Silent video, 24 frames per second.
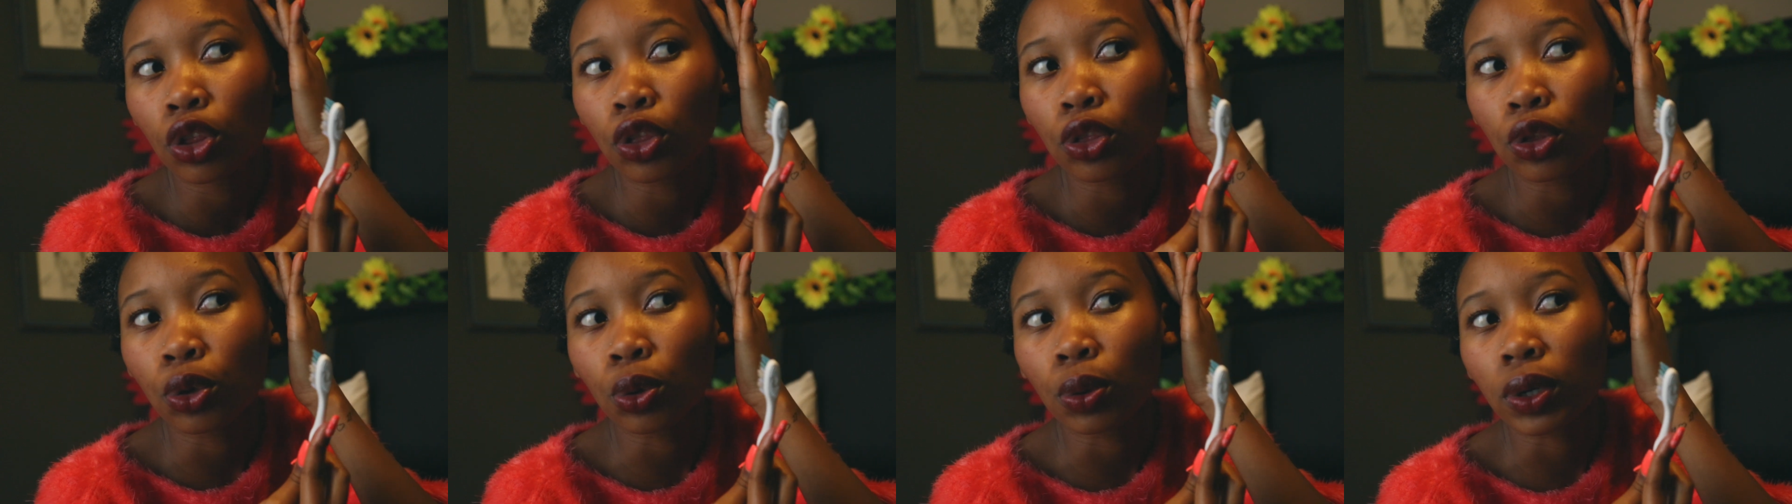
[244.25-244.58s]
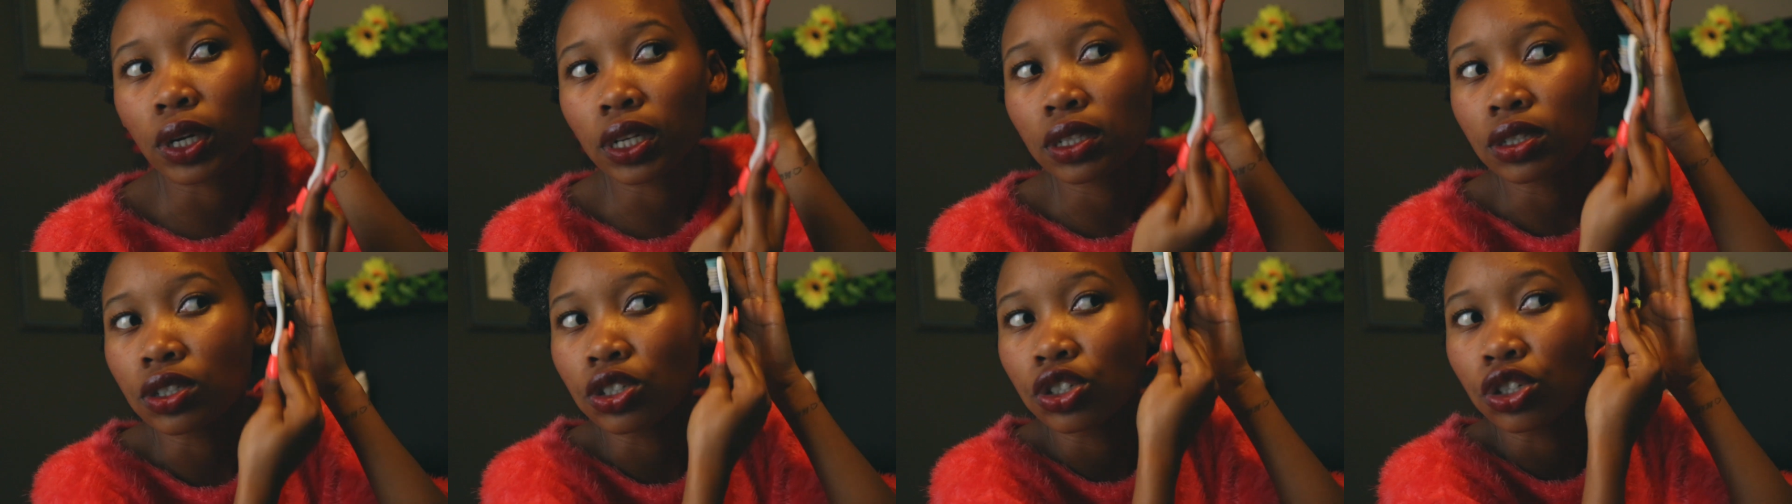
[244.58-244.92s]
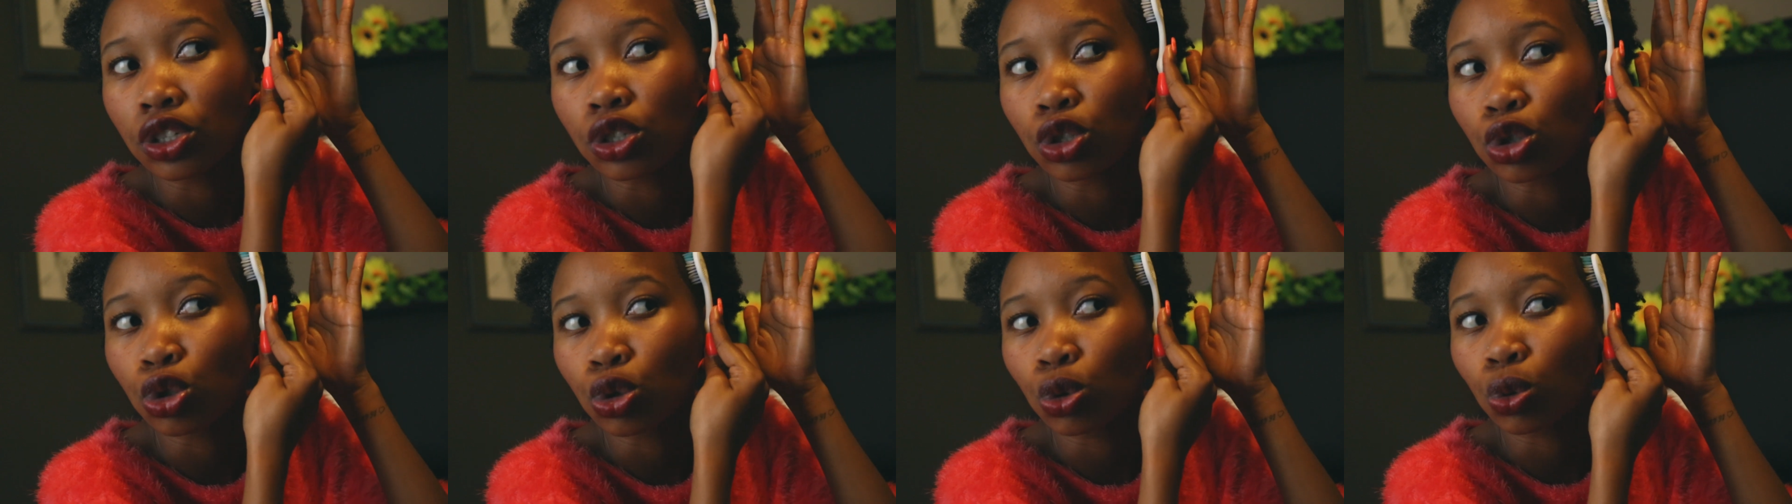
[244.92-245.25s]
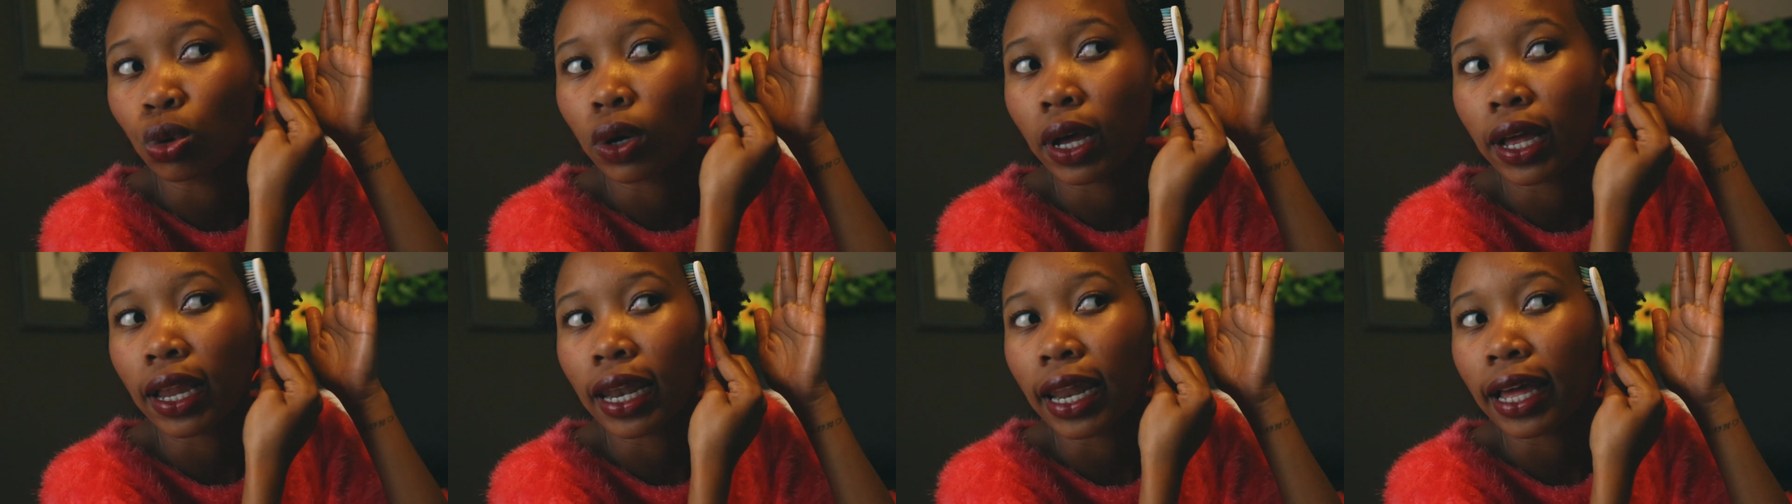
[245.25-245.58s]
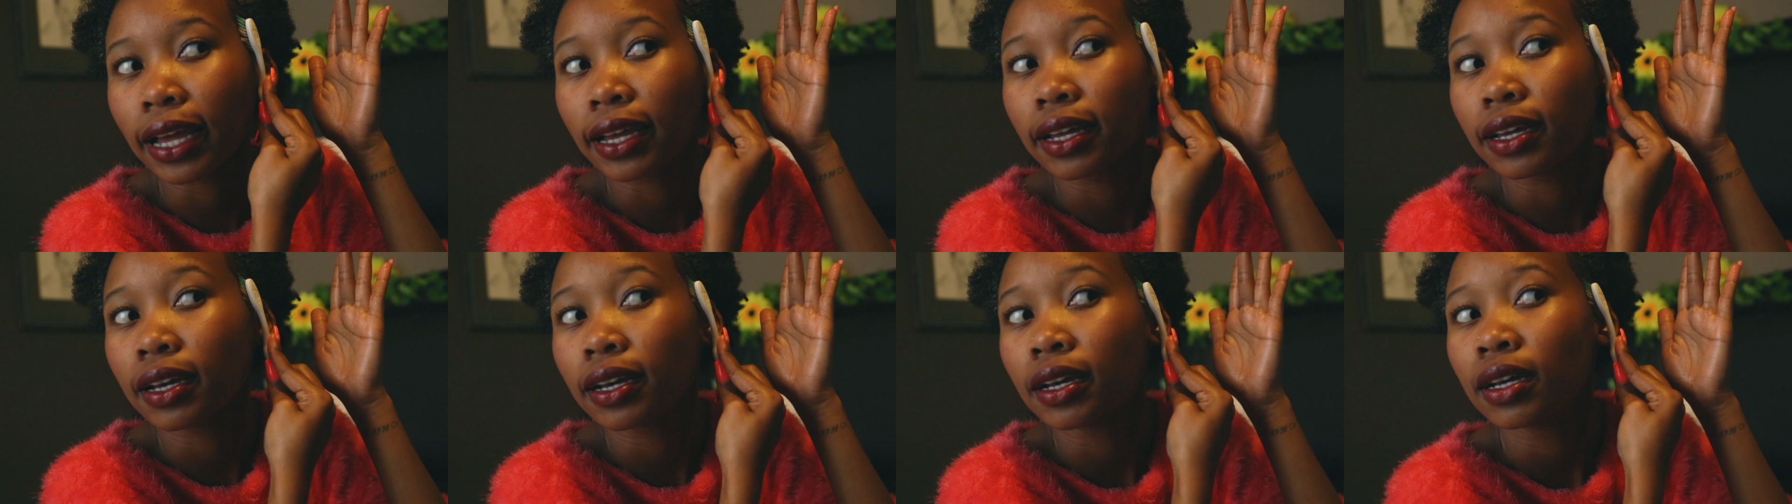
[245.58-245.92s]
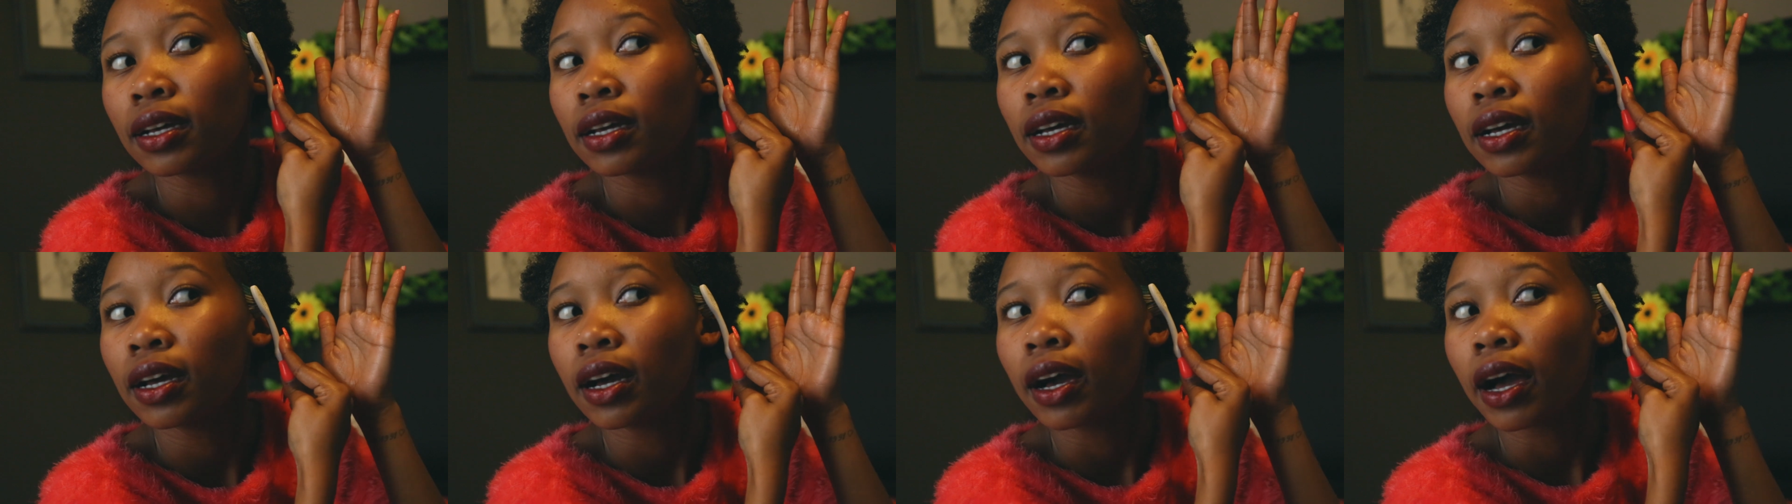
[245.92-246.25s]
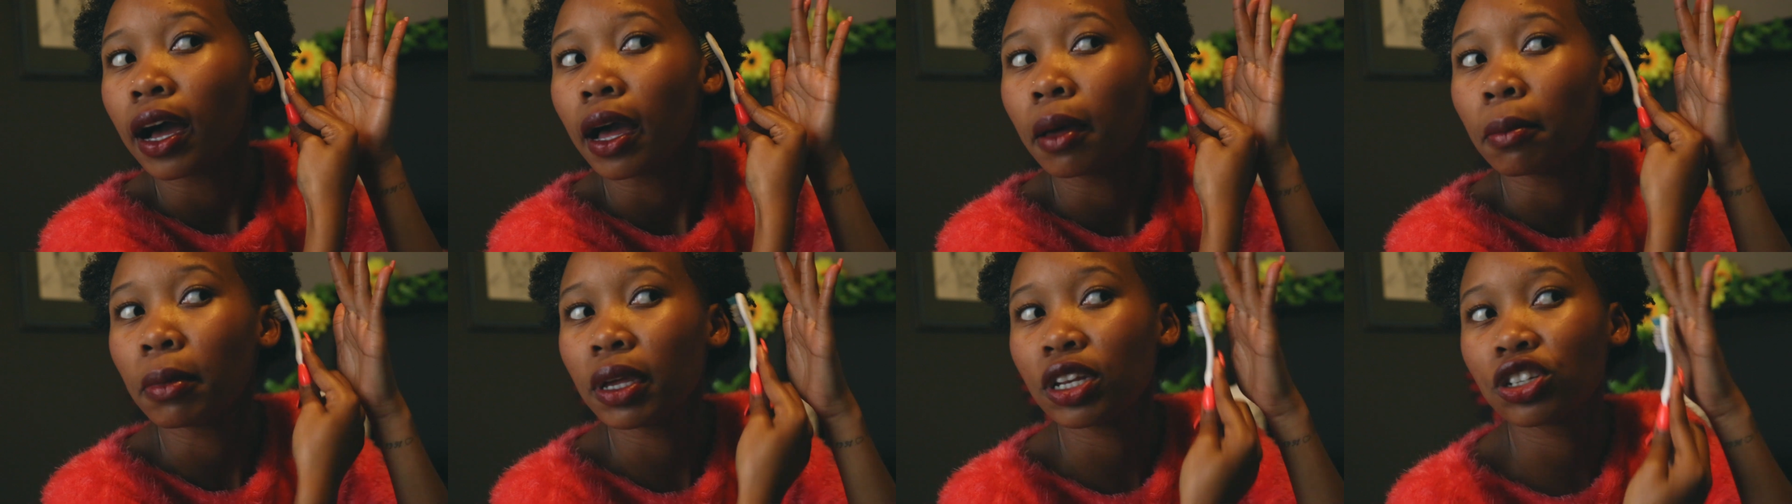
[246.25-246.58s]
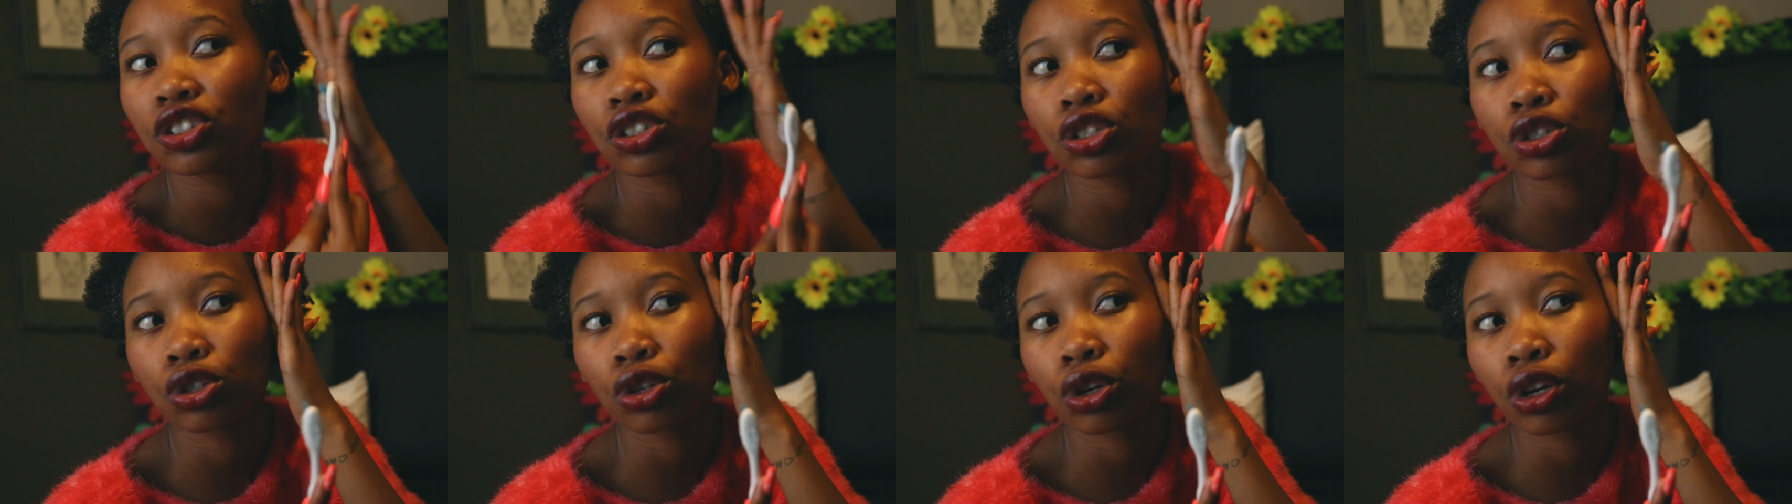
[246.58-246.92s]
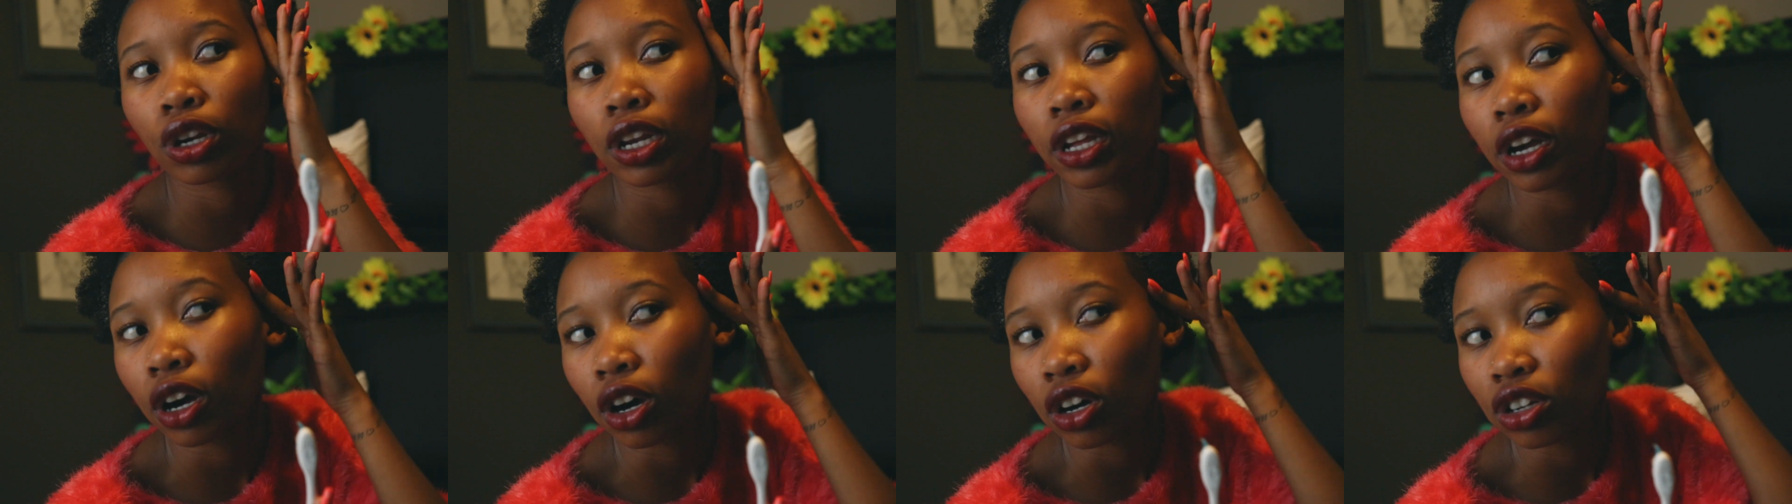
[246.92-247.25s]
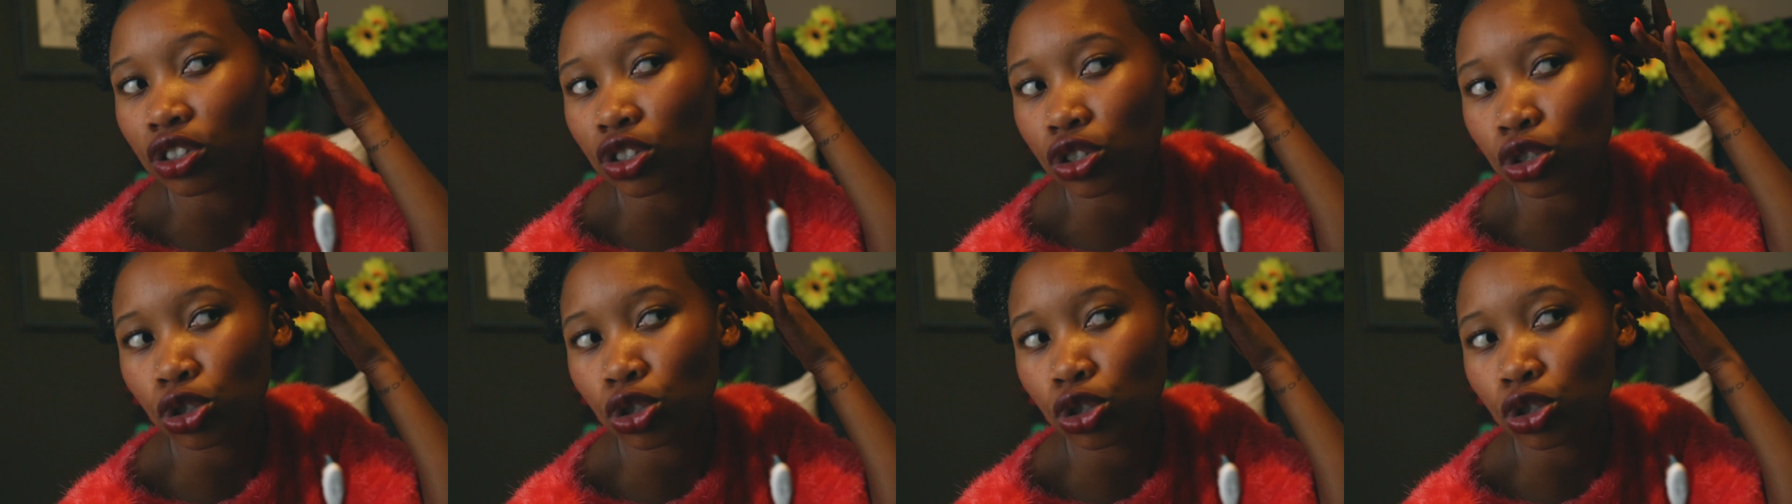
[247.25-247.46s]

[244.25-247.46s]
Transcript: through it. Just to, like I mentioned earlier on,